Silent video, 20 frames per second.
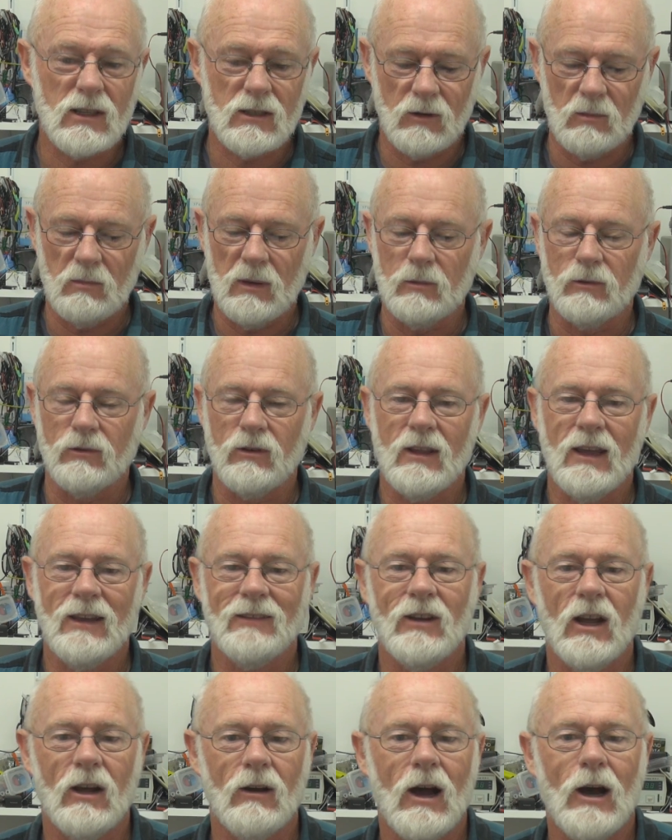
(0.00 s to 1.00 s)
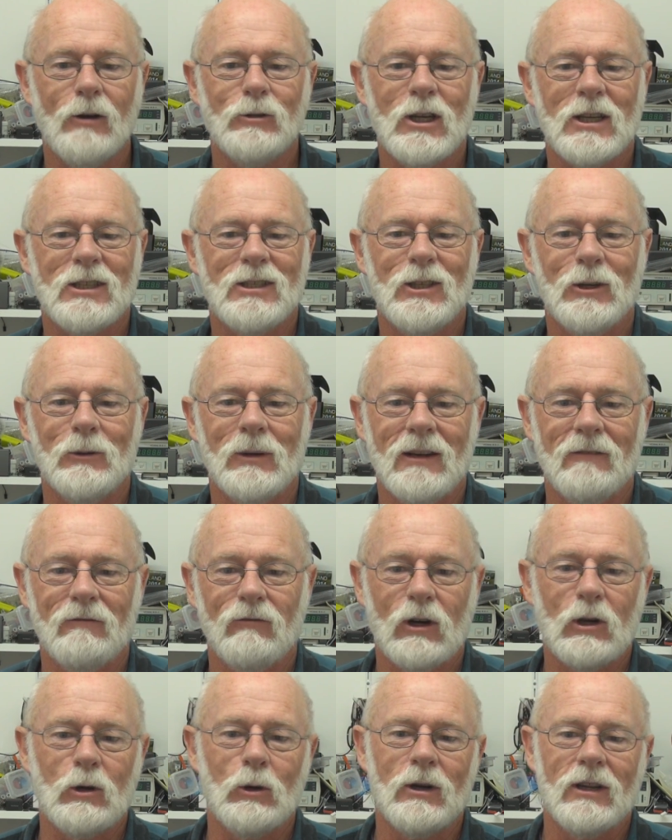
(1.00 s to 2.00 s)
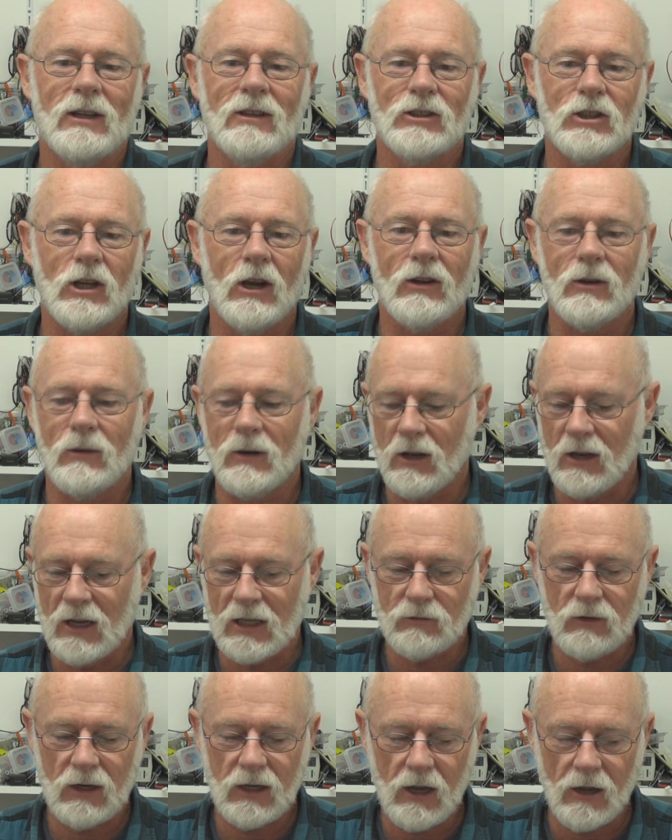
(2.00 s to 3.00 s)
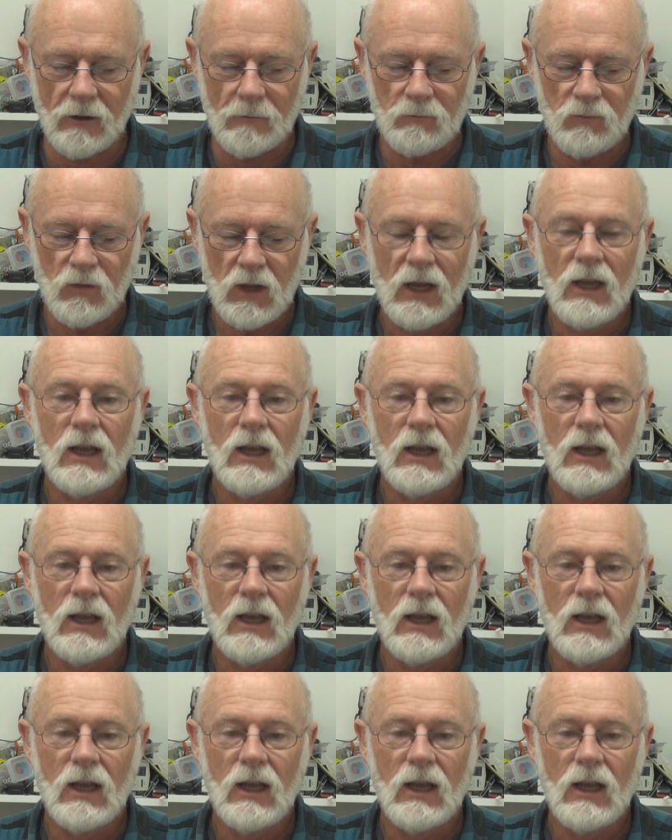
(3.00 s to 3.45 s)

isn't it, when people do that? No, I'll just do it, record it, and show you in the next video.